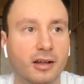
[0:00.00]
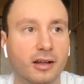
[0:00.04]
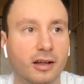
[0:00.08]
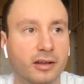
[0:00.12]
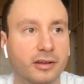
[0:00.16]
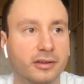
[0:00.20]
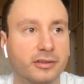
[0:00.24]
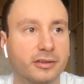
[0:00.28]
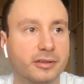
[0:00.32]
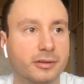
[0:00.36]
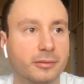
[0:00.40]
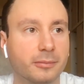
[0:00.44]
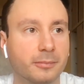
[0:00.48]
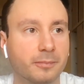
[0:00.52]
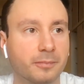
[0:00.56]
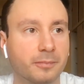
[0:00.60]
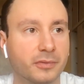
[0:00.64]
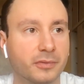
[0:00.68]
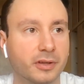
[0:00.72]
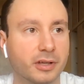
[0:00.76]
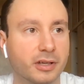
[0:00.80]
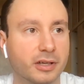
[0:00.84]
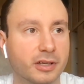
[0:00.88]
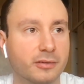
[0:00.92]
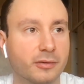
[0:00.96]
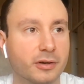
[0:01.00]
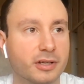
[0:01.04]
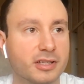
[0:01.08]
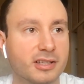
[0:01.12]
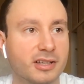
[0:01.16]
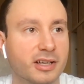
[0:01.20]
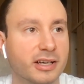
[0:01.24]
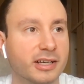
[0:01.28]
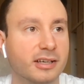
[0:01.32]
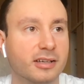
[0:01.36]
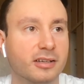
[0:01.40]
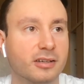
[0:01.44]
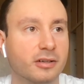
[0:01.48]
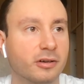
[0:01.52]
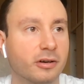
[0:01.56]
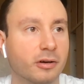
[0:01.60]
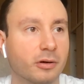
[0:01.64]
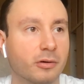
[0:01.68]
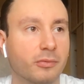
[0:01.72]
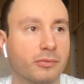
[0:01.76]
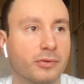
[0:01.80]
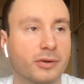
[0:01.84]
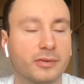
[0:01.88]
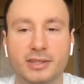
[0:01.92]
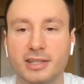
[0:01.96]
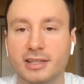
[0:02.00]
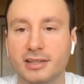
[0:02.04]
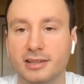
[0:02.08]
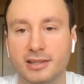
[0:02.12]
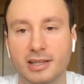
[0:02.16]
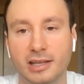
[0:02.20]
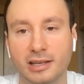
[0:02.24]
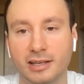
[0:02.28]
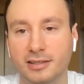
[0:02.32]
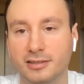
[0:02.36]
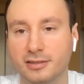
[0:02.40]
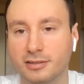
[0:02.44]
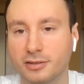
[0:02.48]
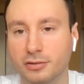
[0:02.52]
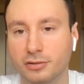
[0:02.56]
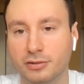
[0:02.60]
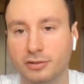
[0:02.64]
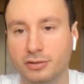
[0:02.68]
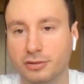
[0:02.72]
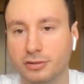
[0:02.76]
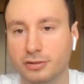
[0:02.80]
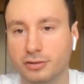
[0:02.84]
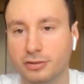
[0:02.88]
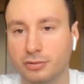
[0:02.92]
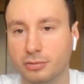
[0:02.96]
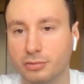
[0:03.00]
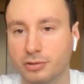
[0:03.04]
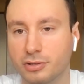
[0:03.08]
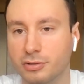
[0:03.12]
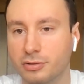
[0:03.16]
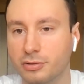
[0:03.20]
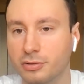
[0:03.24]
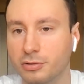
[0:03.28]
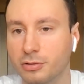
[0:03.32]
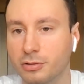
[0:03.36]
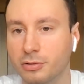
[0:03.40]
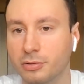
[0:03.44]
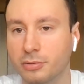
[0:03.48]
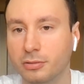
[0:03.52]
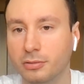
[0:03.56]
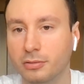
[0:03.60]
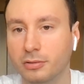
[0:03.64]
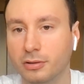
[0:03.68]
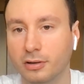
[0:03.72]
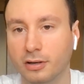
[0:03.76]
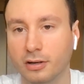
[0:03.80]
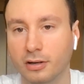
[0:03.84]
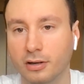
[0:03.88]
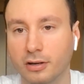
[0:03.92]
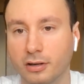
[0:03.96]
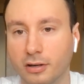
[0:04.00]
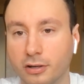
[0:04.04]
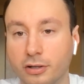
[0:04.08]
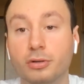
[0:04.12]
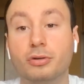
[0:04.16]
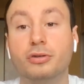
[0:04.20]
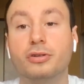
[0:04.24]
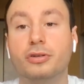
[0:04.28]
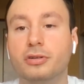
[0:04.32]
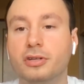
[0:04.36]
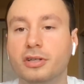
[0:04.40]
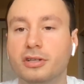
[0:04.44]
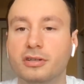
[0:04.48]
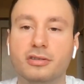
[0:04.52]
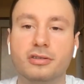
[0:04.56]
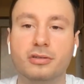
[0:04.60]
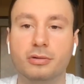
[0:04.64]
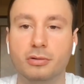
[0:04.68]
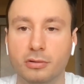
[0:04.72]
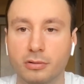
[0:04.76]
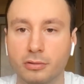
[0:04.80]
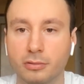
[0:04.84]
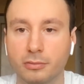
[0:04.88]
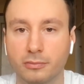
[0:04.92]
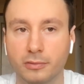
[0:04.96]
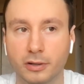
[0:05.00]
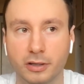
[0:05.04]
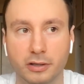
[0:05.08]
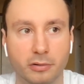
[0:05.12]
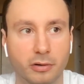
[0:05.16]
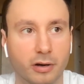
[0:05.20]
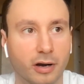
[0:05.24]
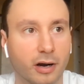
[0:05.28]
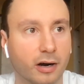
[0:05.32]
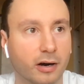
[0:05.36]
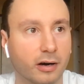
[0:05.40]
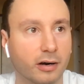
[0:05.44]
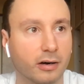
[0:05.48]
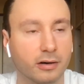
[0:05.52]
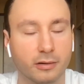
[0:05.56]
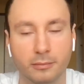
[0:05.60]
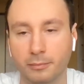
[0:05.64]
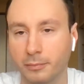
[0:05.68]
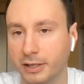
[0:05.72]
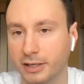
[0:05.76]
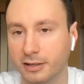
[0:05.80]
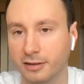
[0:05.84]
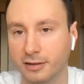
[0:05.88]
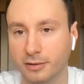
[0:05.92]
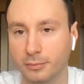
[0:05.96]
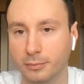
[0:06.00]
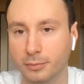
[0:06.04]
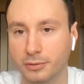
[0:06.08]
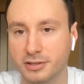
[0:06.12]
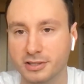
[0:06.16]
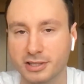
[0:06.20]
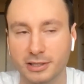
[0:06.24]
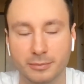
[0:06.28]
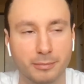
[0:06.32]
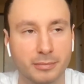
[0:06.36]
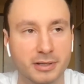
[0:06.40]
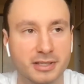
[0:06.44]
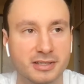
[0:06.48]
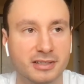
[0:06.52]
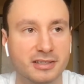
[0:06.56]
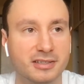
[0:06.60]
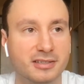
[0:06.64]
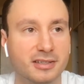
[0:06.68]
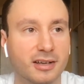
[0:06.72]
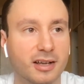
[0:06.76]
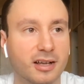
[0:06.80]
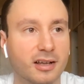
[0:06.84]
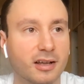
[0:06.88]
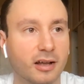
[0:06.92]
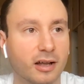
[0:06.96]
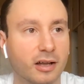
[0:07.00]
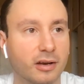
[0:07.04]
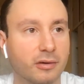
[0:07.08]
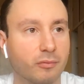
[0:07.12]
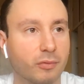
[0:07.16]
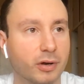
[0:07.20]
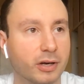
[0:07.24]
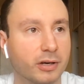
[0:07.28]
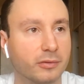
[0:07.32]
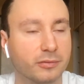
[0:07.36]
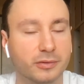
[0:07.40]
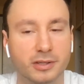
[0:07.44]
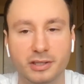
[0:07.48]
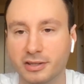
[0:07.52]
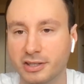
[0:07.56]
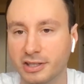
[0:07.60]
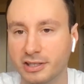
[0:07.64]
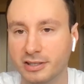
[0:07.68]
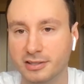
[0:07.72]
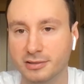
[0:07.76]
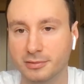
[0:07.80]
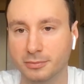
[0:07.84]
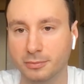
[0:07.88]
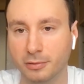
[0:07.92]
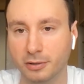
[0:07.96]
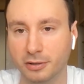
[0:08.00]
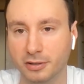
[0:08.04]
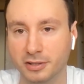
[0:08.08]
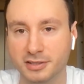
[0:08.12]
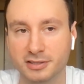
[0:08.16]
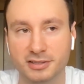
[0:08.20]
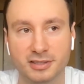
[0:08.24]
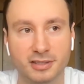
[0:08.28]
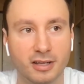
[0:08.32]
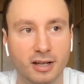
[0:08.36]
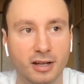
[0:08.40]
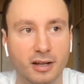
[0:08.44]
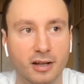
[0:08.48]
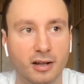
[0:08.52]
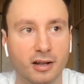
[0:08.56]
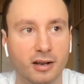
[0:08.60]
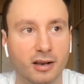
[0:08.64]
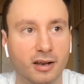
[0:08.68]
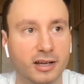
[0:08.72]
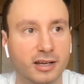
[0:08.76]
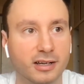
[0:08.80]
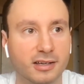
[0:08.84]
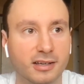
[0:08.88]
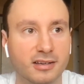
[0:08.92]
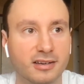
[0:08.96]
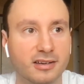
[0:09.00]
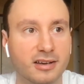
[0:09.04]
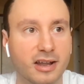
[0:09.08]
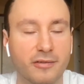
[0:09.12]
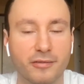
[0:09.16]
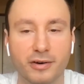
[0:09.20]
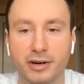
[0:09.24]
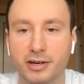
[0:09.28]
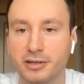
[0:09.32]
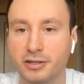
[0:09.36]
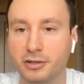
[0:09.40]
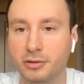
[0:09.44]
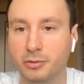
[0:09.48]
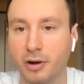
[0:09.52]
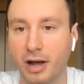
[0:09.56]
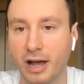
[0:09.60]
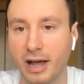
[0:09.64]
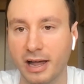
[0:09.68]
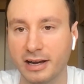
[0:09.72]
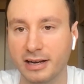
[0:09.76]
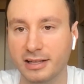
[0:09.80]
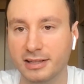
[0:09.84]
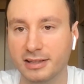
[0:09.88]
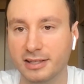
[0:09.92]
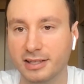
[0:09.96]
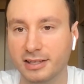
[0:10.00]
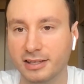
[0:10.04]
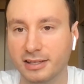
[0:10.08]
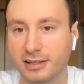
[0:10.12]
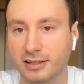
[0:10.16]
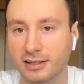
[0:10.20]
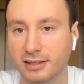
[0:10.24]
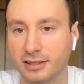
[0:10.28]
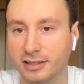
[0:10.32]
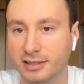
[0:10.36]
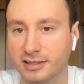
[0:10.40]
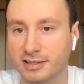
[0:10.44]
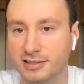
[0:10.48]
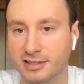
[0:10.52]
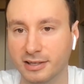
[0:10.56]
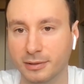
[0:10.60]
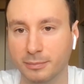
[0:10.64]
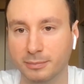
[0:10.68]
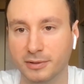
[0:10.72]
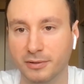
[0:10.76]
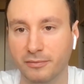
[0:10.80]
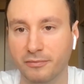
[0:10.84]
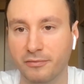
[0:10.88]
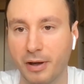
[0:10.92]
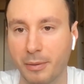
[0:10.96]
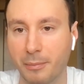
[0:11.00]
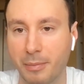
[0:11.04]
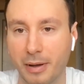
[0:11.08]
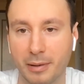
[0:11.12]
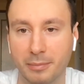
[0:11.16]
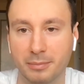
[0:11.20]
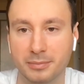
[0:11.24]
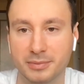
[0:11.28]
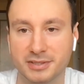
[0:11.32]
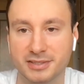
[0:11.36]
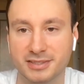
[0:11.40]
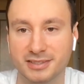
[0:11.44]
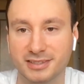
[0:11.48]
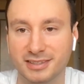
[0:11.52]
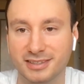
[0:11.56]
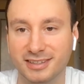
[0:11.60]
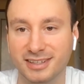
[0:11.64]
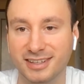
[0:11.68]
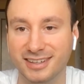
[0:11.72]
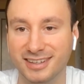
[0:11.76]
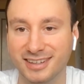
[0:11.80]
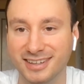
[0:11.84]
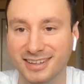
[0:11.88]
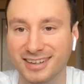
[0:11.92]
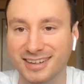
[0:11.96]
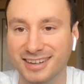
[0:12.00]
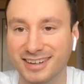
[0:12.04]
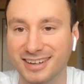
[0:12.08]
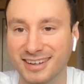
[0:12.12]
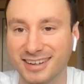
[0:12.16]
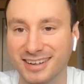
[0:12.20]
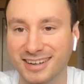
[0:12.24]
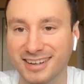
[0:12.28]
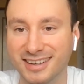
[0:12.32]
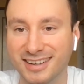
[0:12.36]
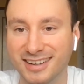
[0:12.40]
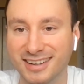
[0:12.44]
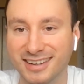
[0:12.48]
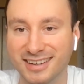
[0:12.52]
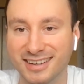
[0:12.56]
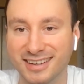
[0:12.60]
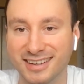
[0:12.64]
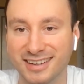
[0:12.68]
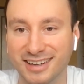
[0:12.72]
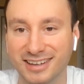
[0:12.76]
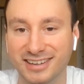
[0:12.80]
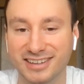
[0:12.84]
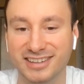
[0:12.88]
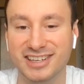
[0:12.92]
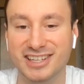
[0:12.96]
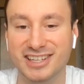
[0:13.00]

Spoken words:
And it was like 15 things you shouldn't do when you are making a bootstrap business. And one of the things was like never do anything except the web apps. And